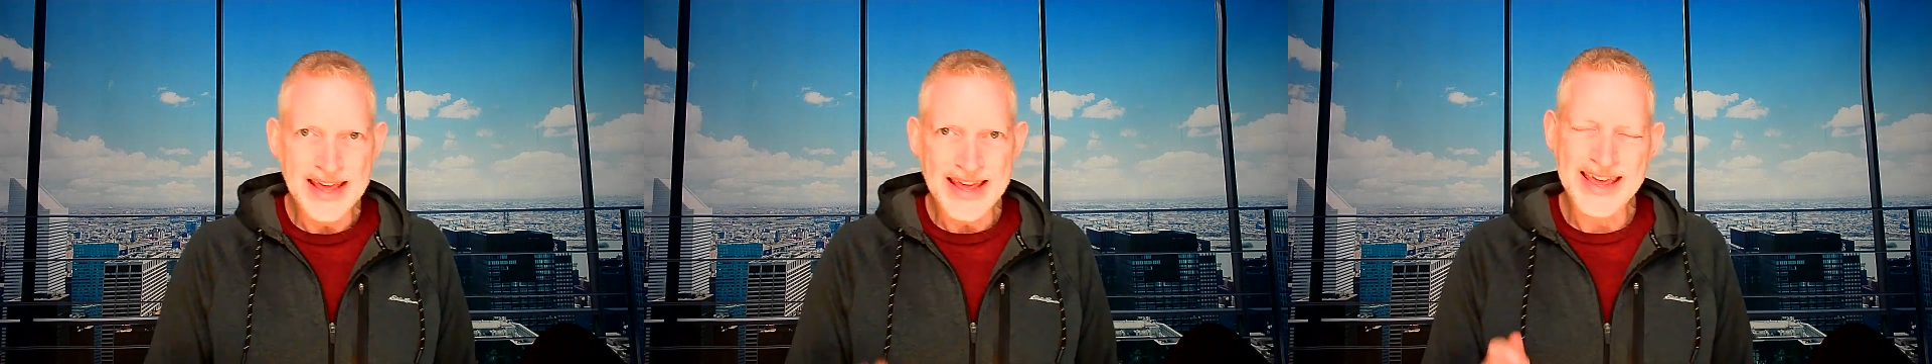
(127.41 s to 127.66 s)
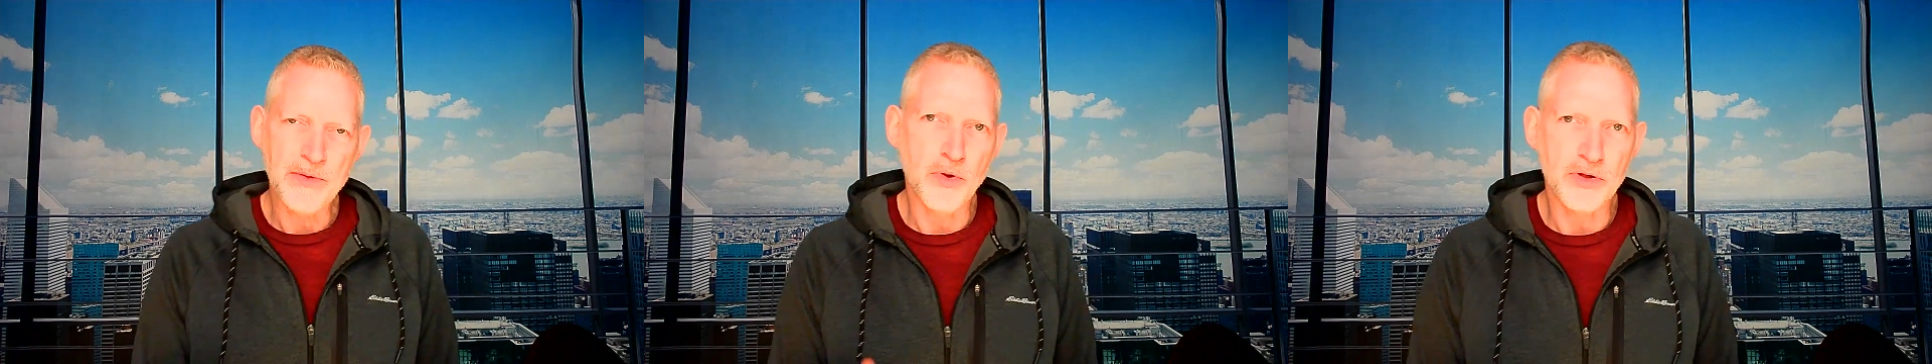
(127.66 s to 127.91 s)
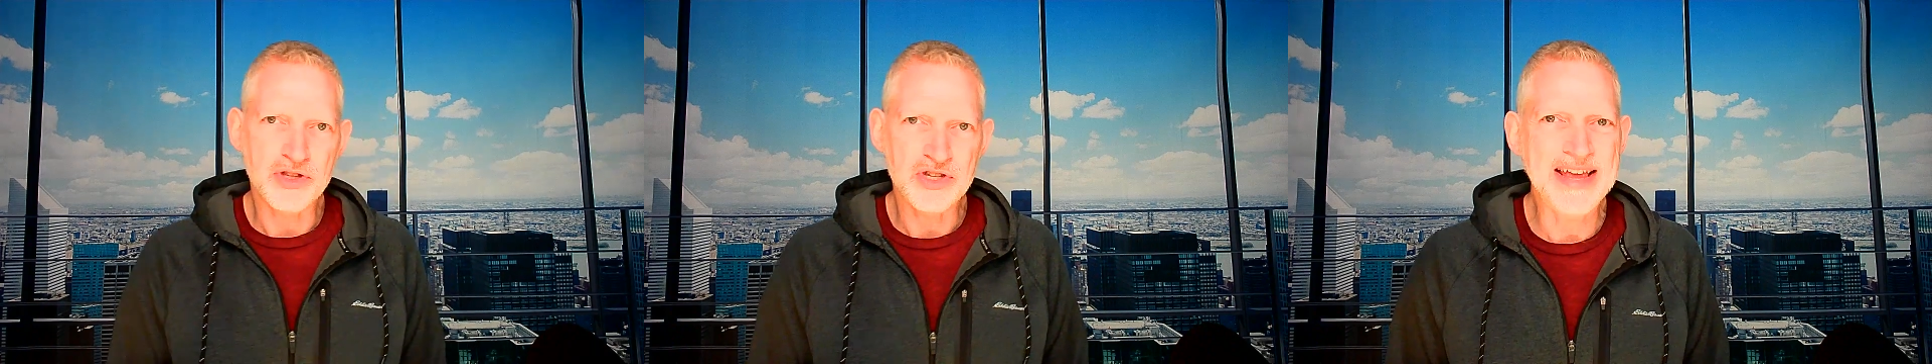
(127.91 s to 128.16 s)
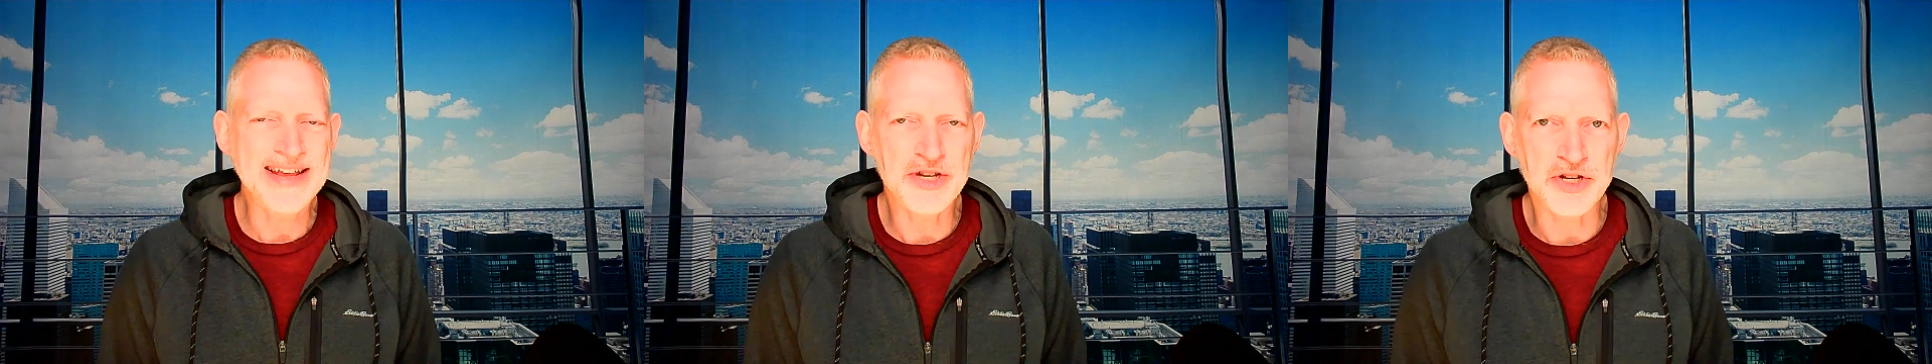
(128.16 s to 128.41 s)
He will
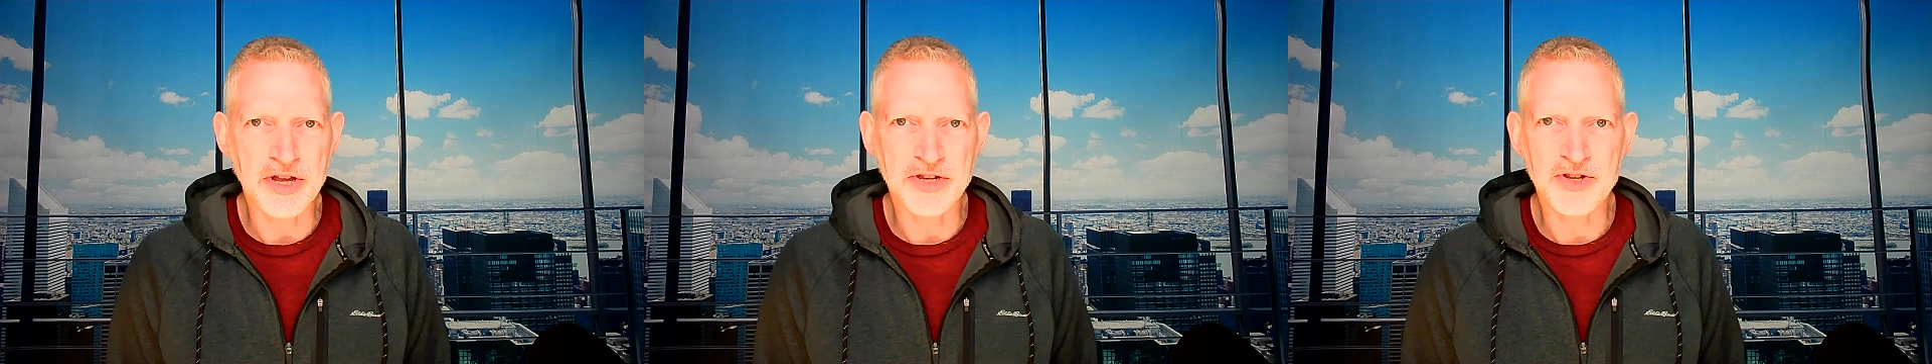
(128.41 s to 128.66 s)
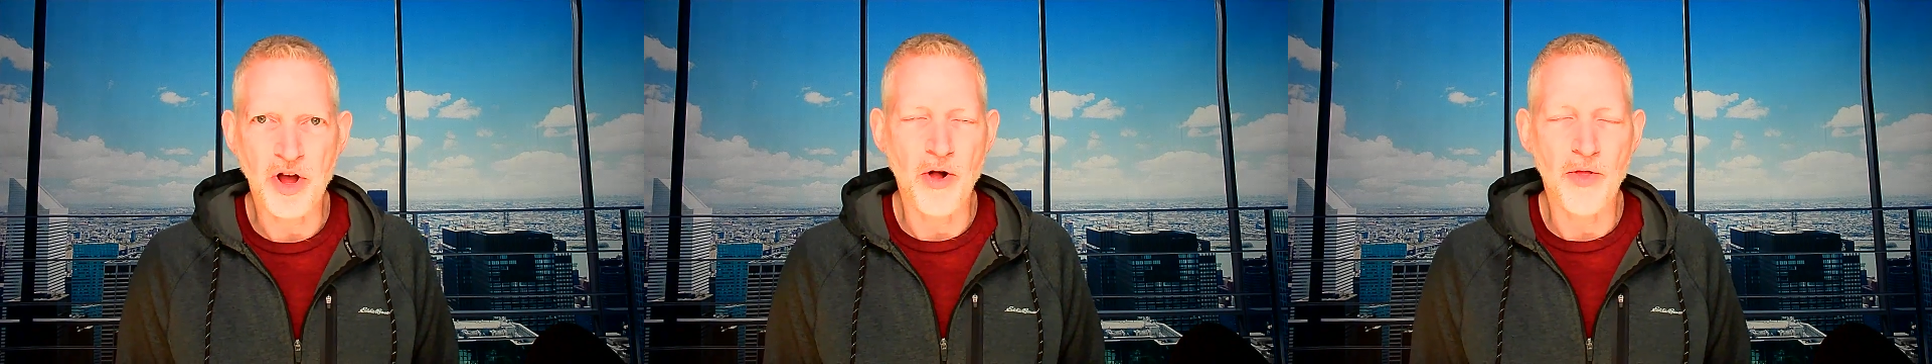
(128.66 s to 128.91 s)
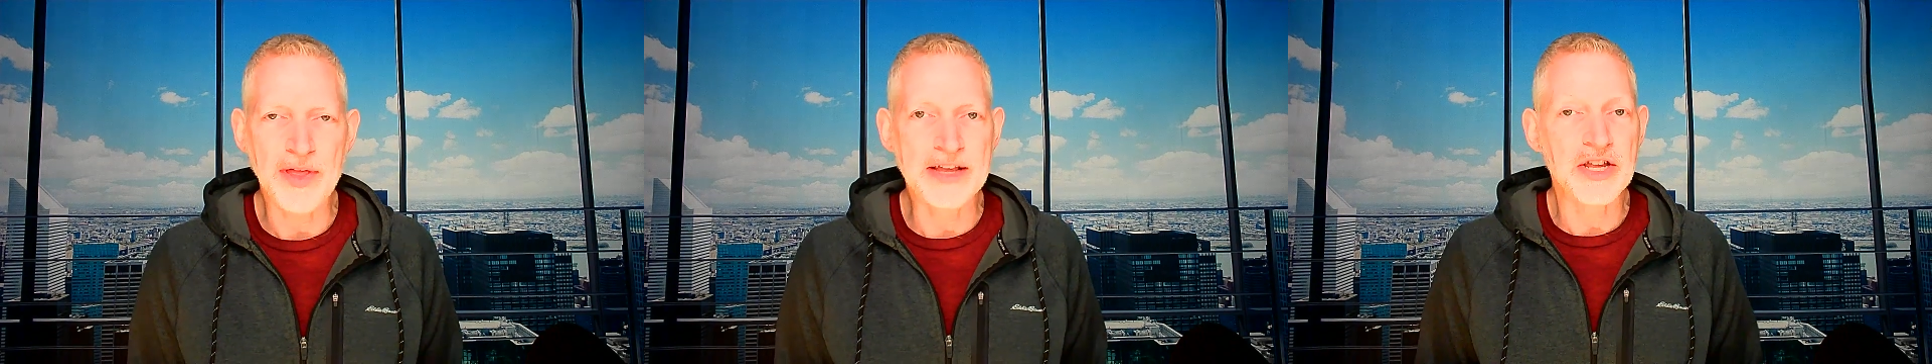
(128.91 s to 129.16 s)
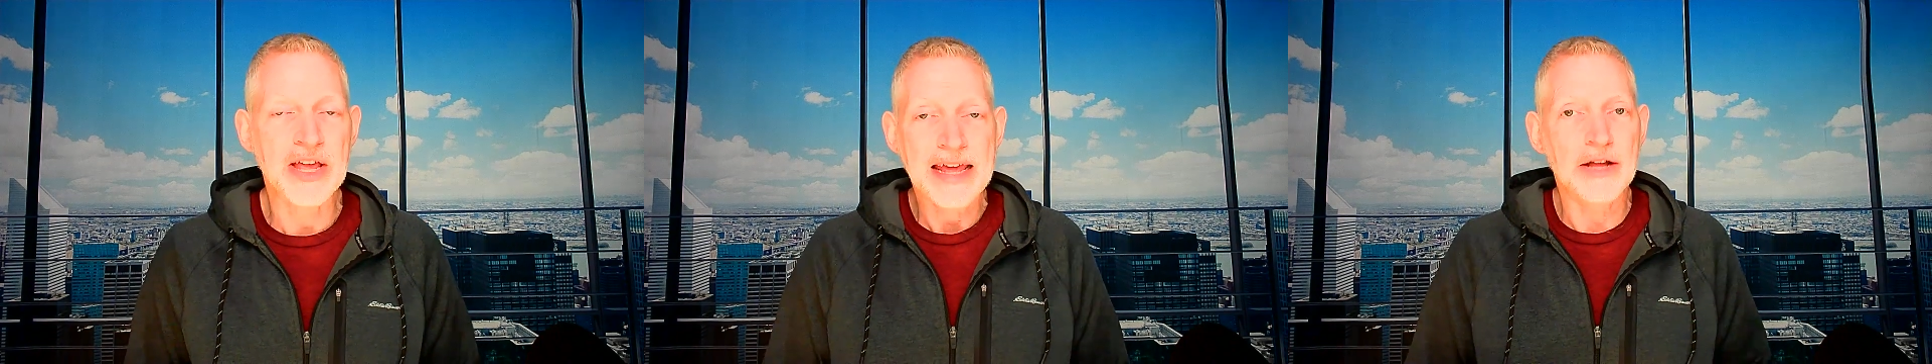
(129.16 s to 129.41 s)
teach us all things.